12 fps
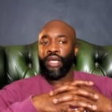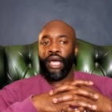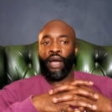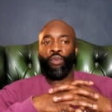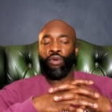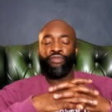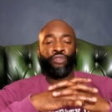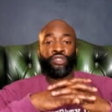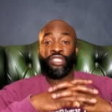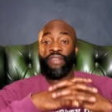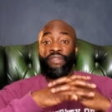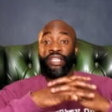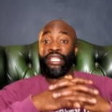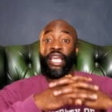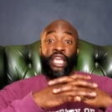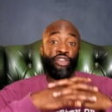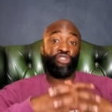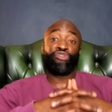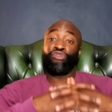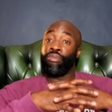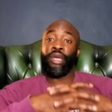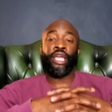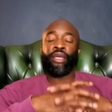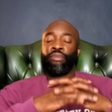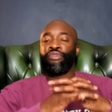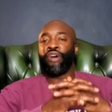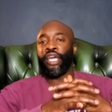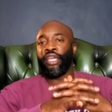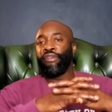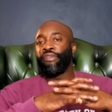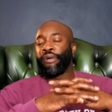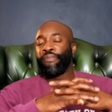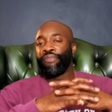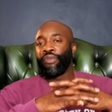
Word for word: at one forty-seven is a history-making fight either.